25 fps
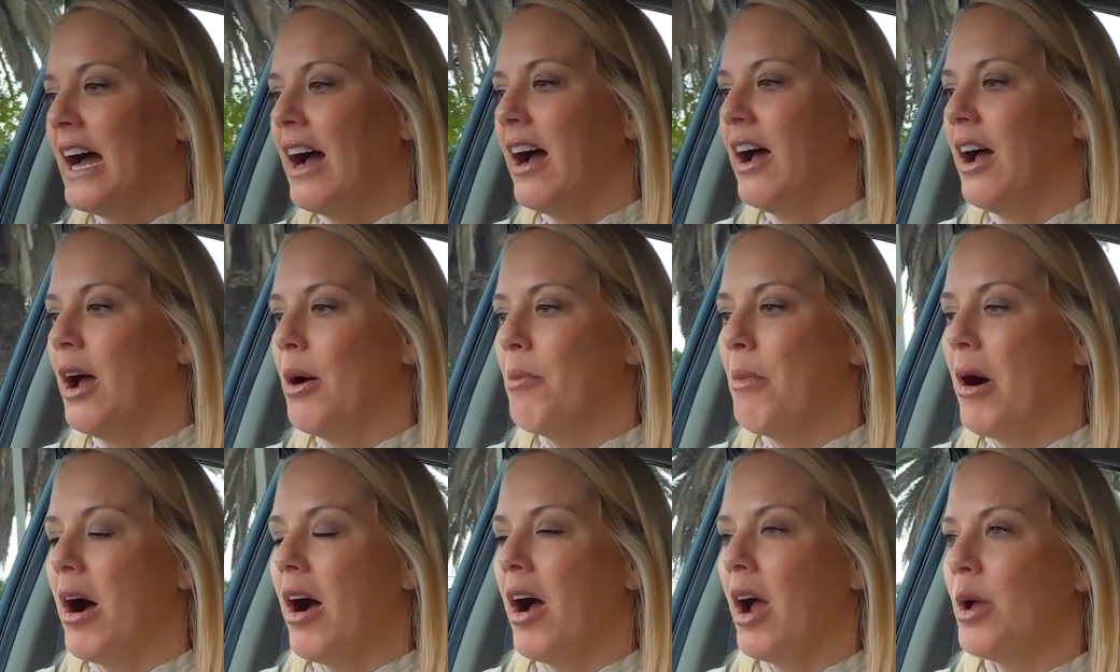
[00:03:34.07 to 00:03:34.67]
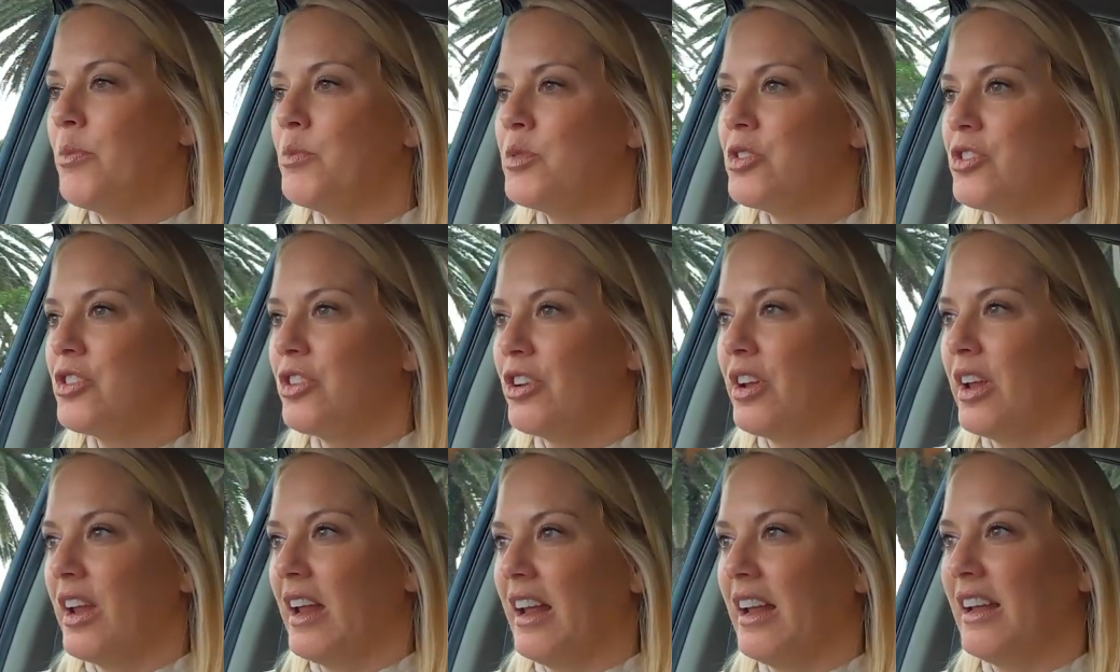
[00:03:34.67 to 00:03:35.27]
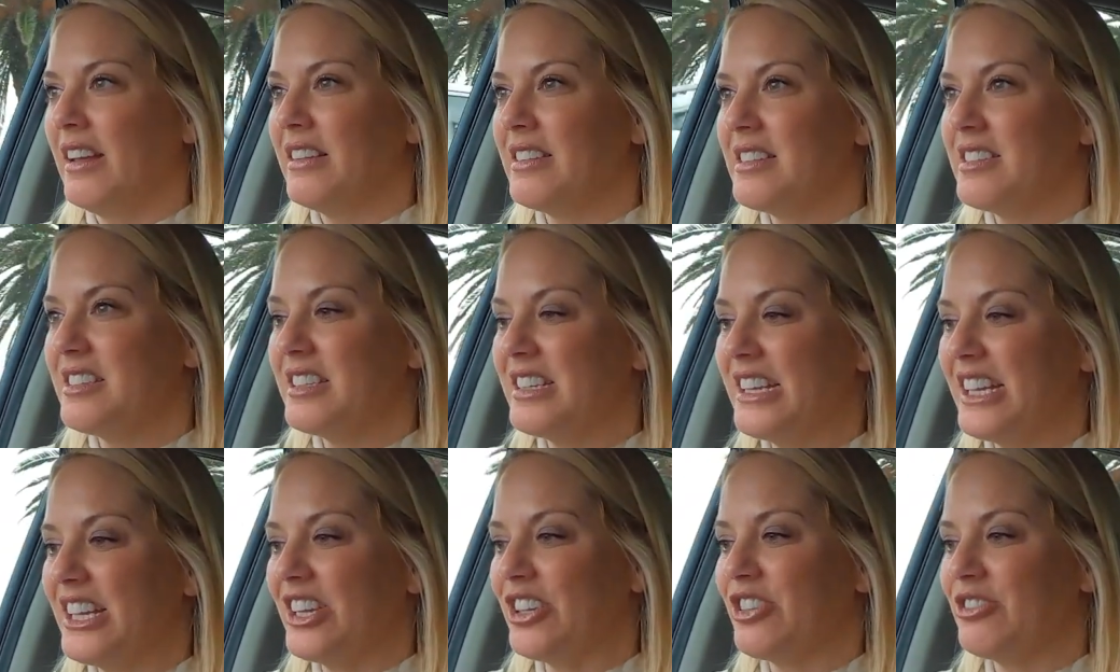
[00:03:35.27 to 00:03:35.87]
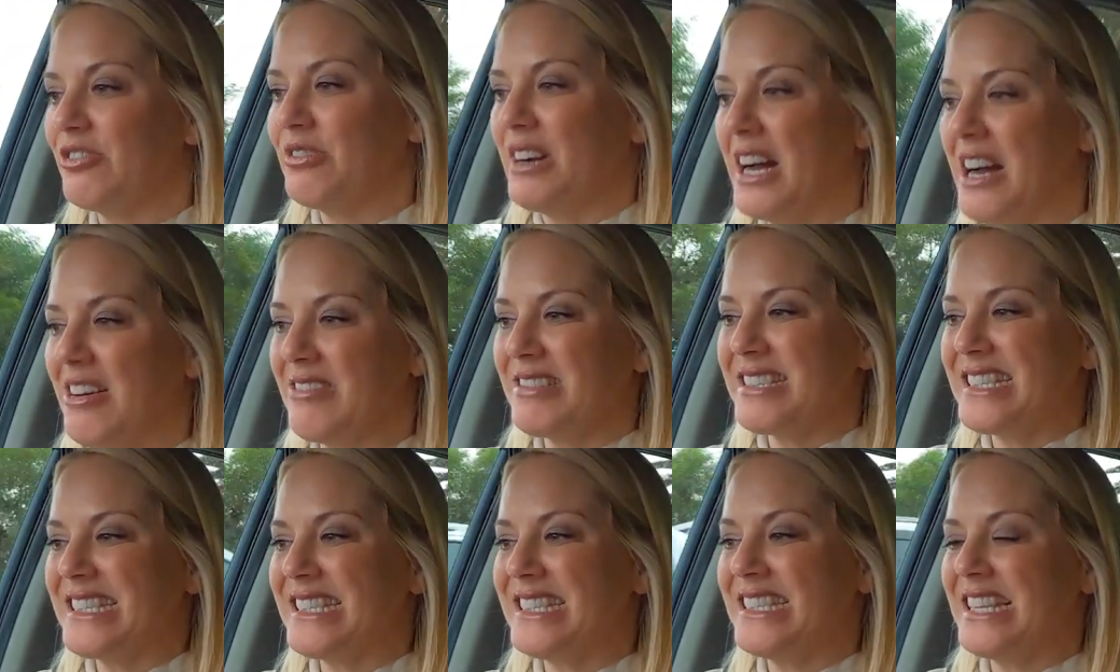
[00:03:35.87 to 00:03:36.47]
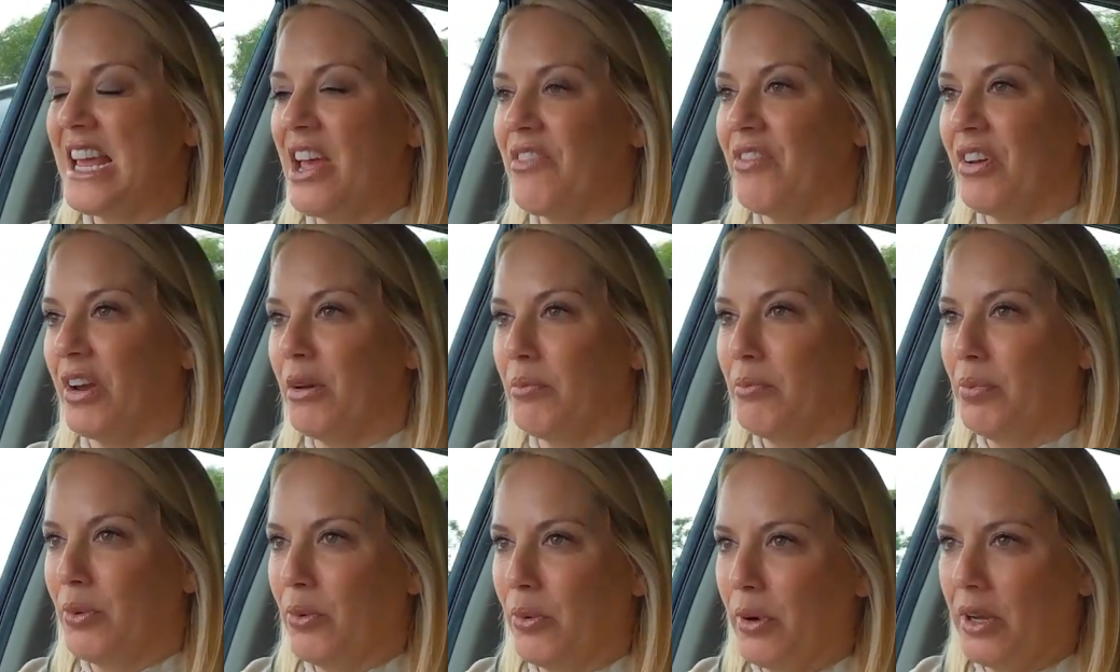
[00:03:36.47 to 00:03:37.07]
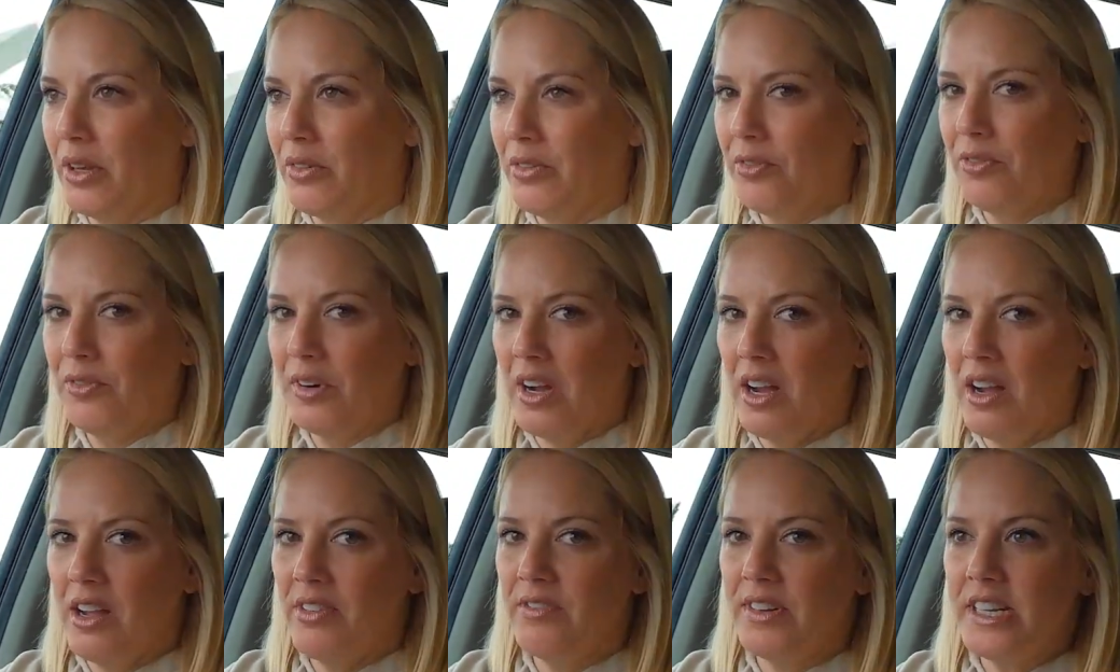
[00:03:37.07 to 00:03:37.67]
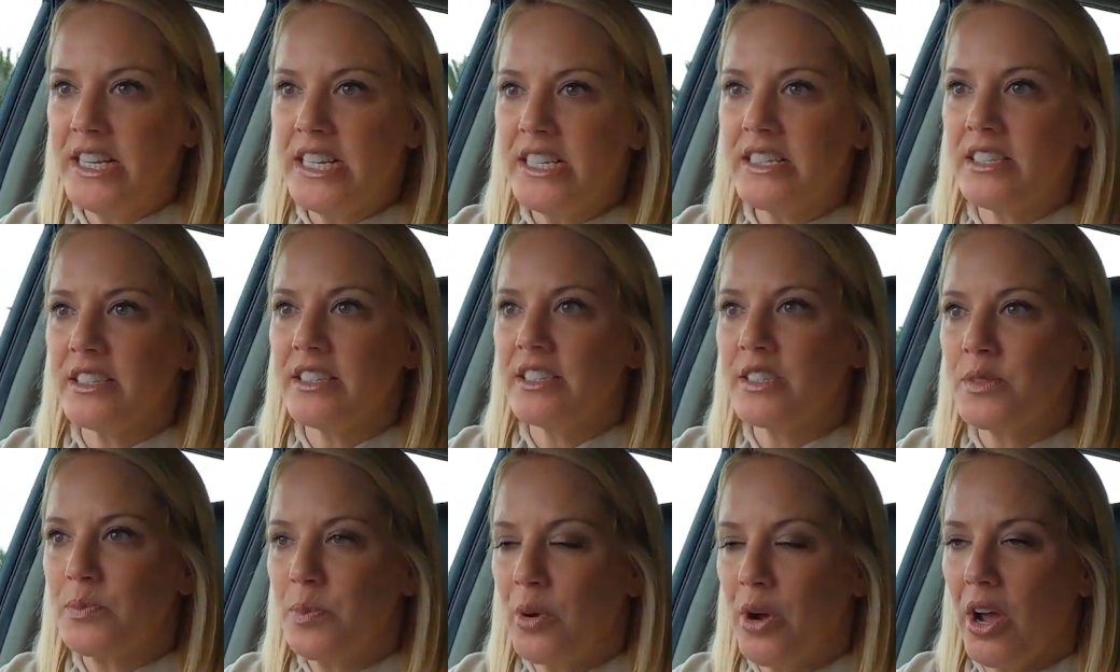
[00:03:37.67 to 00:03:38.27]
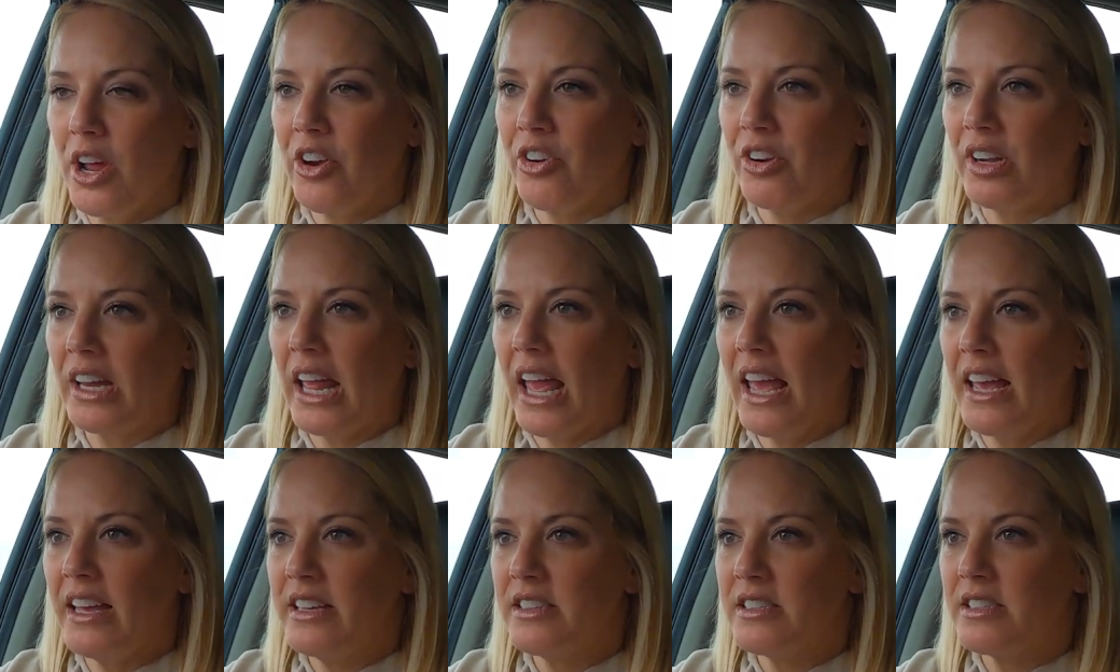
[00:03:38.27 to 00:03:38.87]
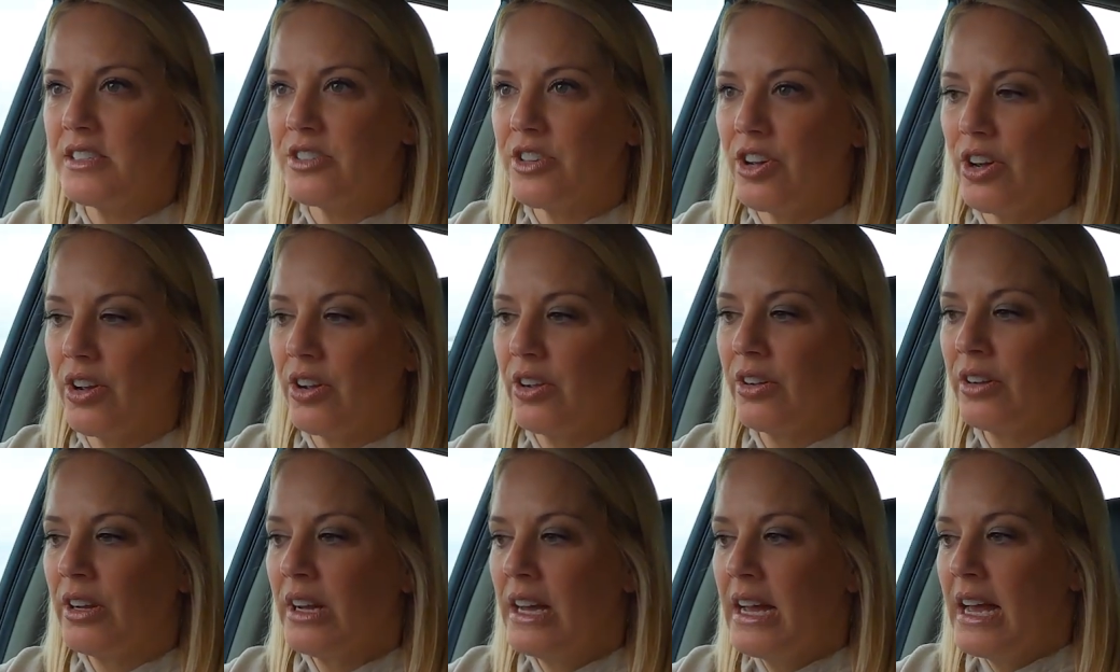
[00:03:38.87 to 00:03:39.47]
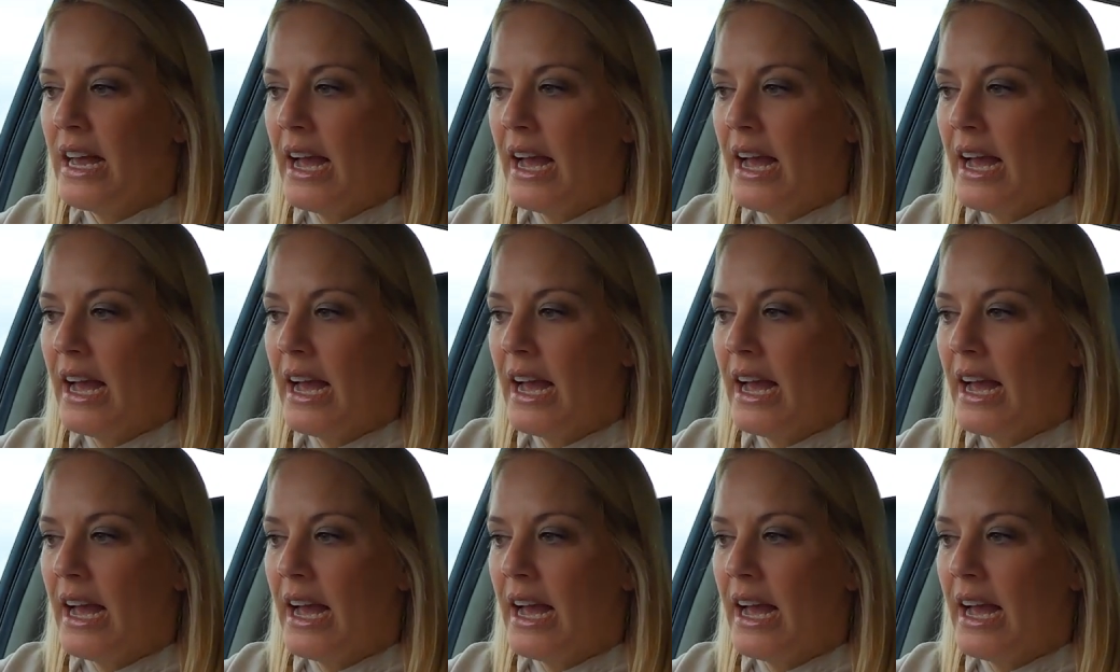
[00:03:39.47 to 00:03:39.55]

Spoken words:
I'm sitting at around 7.5 litres per 100 Ks, so,